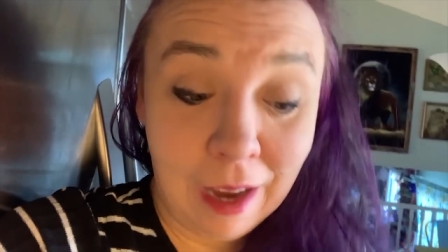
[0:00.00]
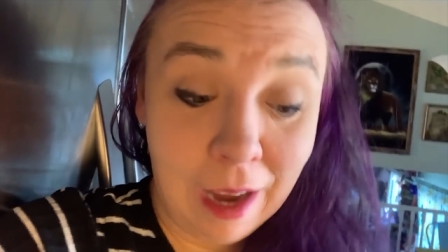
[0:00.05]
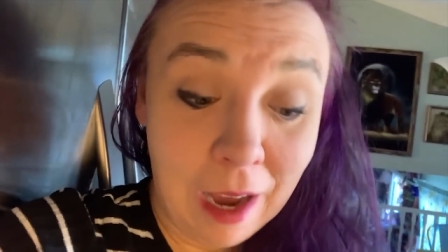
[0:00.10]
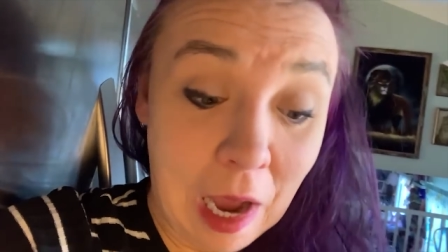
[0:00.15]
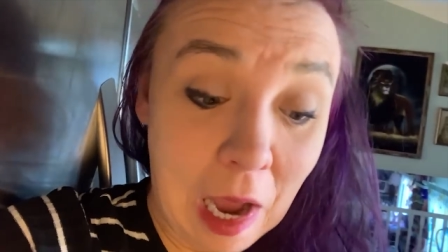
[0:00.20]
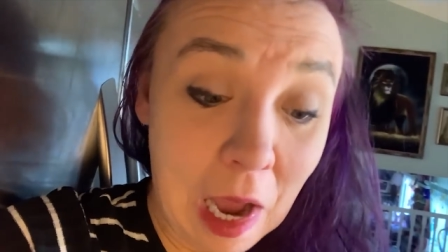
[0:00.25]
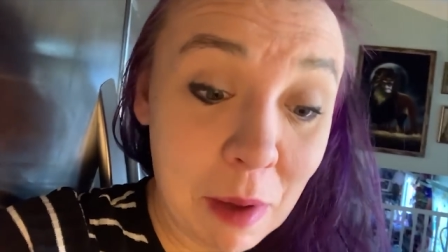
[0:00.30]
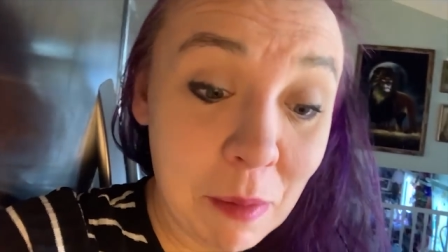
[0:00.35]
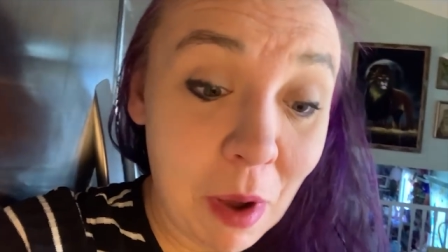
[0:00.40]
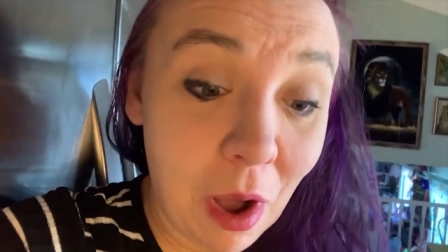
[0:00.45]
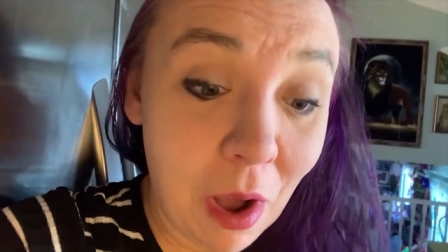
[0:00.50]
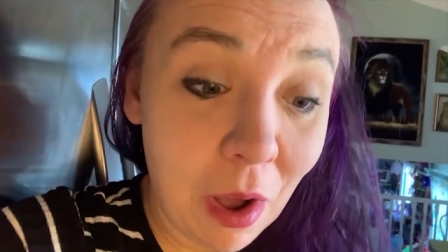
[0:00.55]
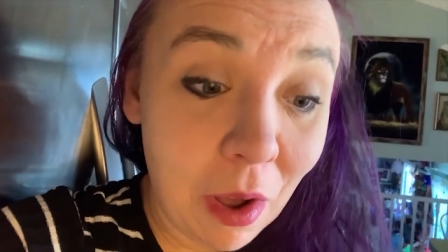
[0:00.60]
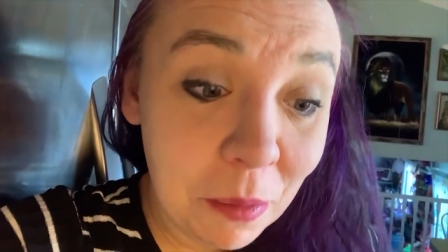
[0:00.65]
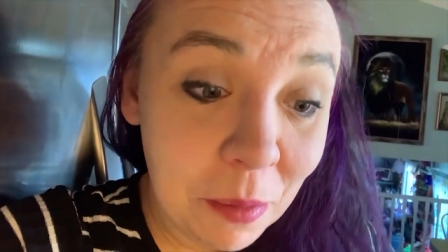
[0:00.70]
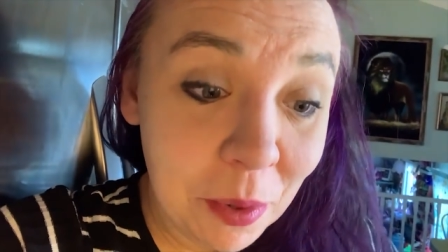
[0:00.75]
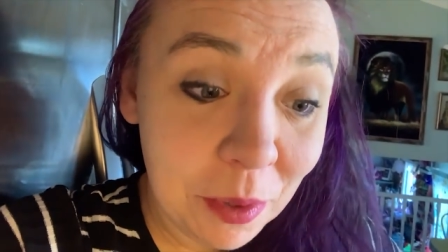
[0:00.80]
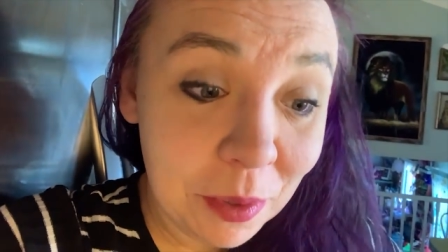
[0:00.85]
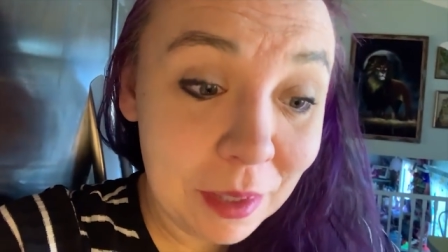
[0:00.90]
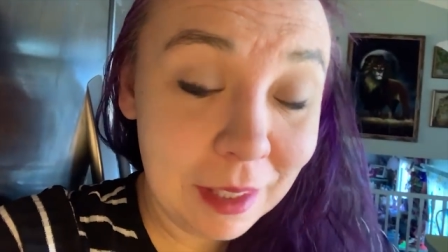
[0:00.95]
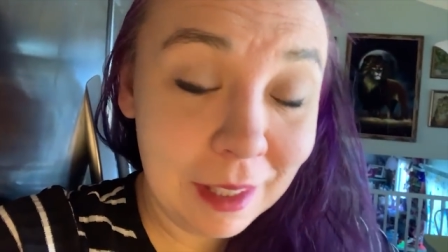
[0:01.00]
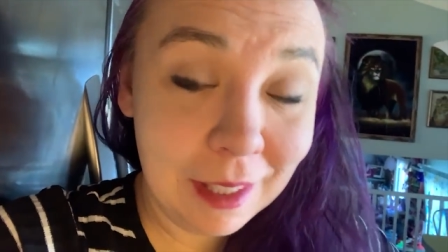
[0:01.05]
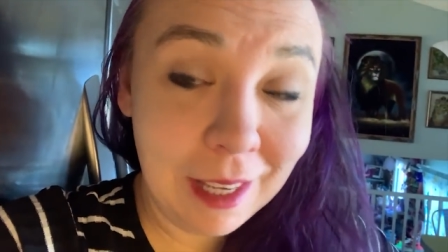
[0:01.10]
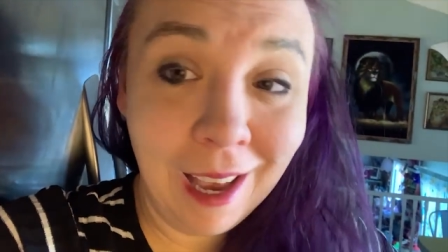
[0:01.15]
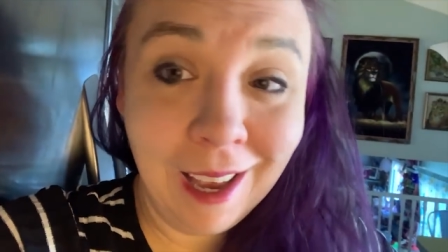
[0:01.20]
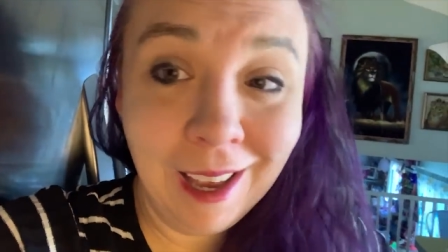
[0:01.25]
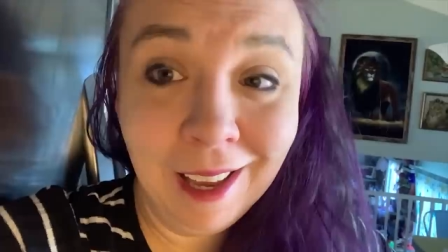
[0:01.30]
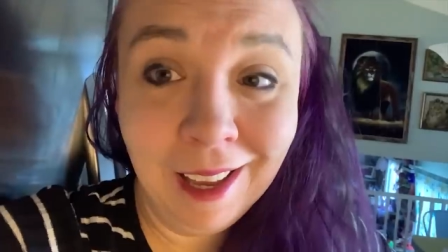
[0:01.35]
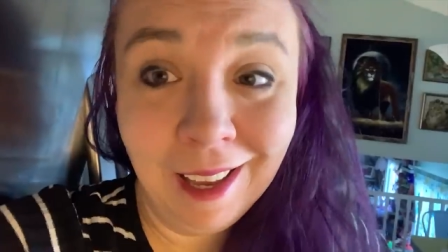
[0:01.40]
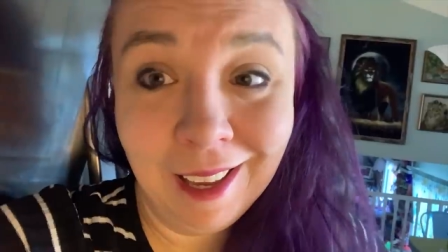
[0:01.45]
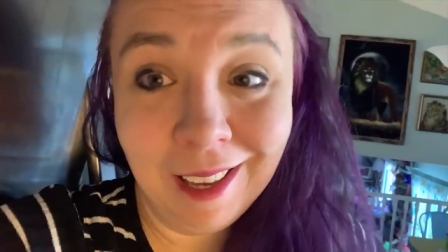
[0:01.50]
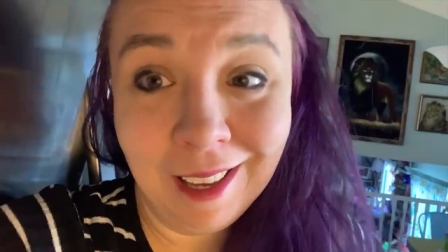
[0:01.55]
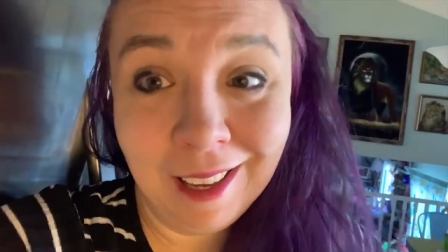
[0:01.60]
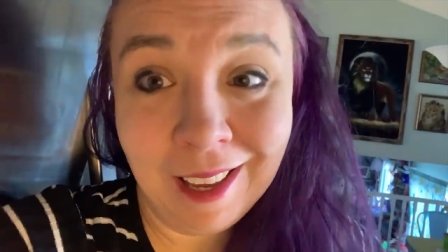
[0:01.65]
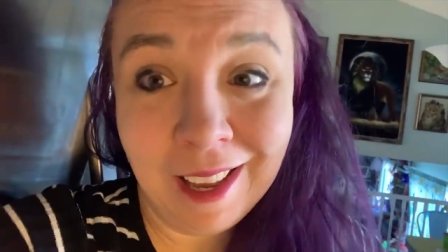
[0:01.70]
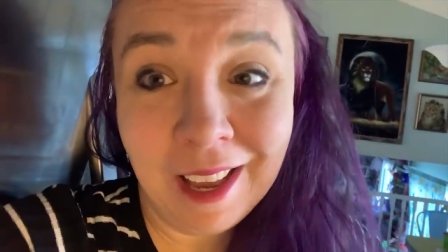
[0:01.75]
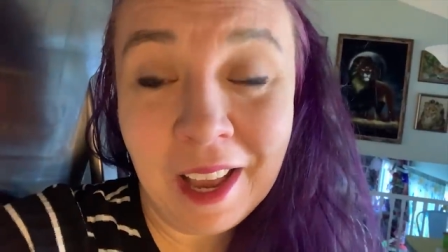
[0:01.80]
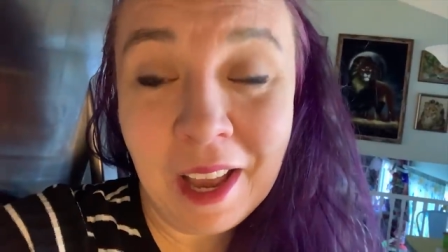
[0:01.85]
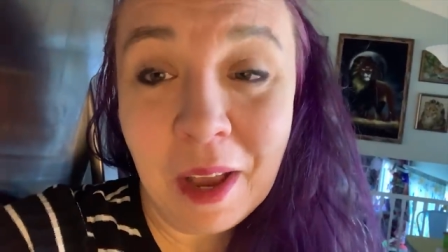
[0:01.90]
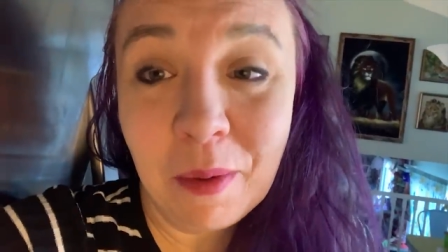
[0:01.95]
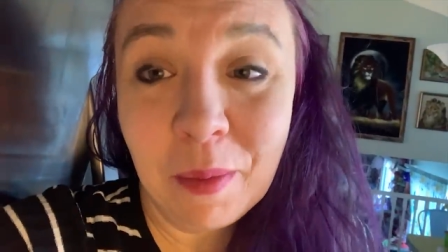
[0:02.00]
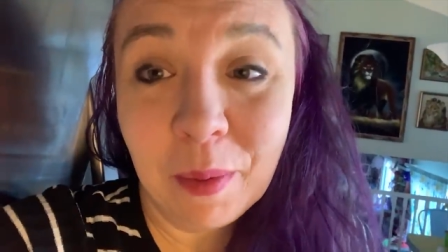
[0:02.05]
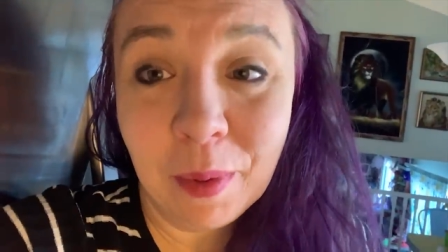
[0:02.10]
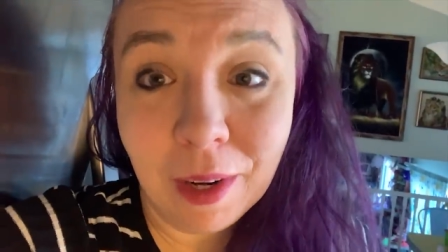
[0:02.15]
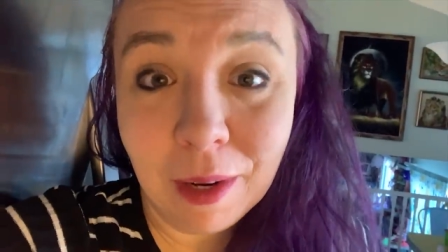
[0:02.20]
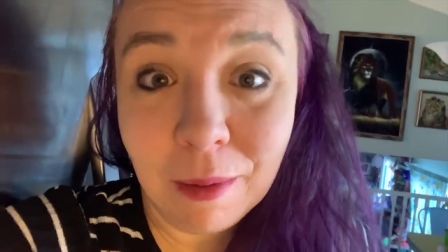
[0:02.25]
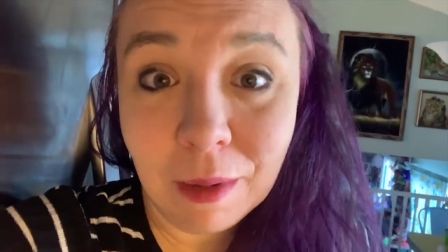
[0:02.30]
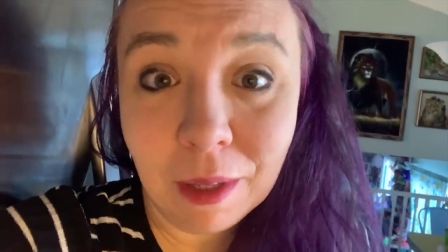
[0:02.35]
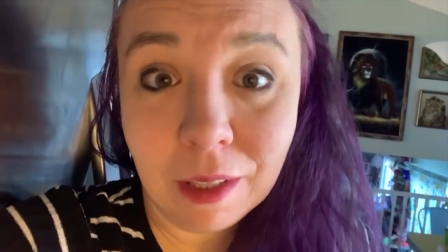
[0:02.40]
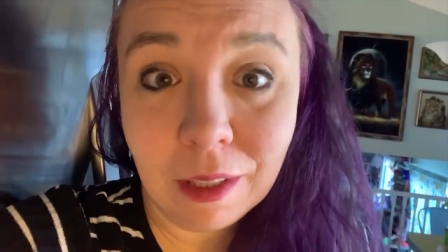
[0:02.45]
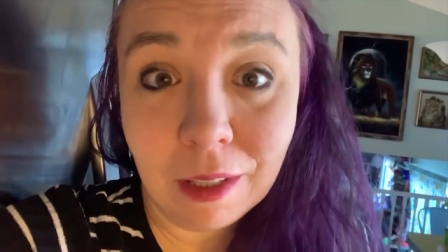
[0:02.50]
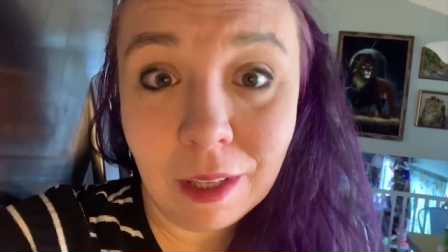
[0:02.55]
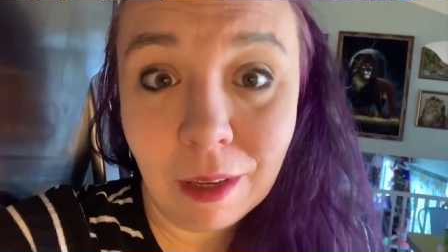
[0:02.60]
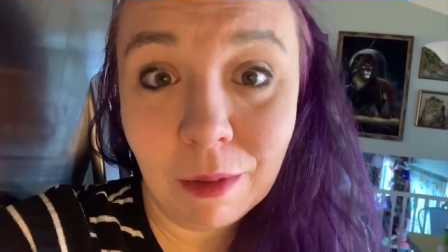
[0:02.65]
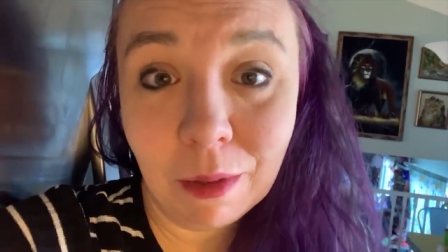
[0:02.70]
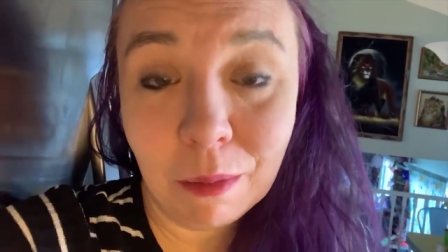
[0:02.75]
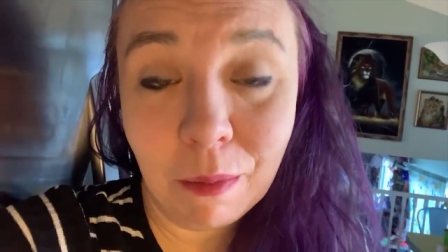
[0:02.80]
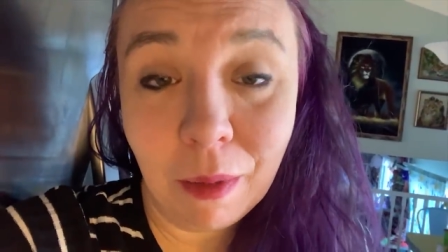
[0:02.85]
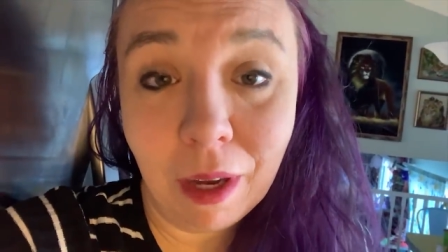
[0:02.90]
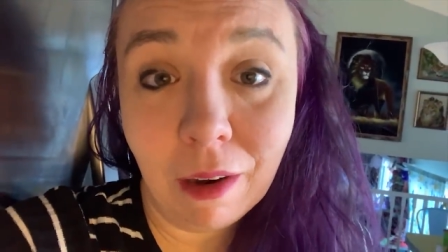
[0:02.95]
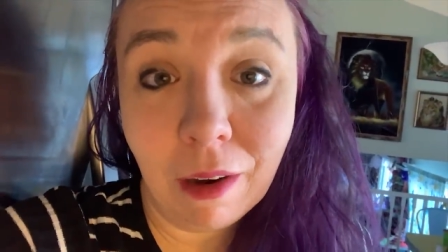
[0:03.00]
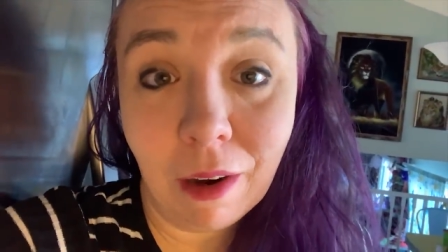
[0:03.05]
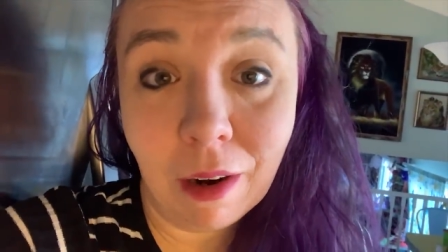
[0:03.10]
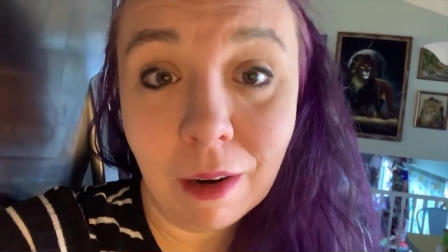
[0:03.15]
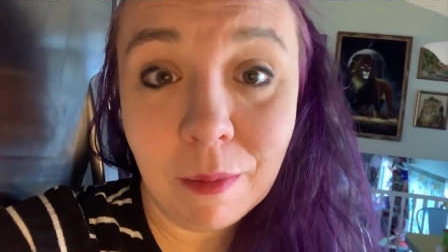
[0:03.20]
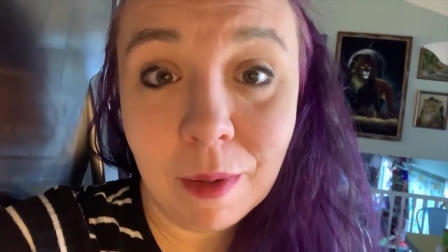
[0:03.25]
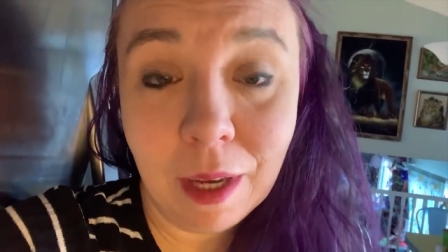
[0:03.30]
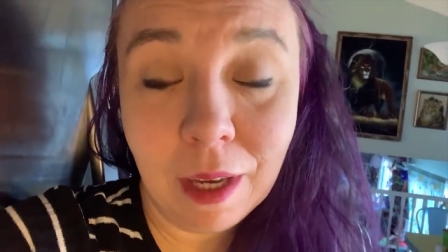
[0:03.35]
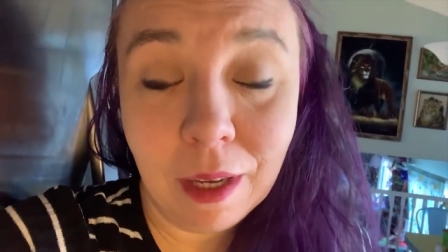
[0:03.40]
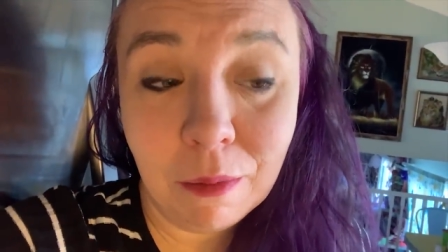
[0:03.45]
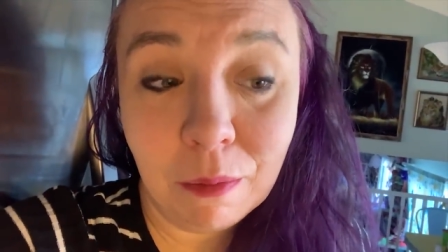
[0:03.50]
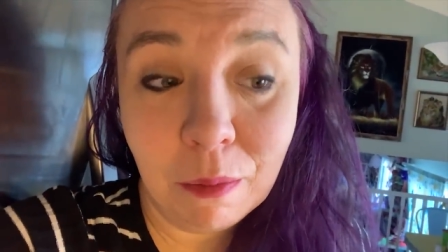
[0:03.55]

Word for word: I'm almost pretty much done with my garment,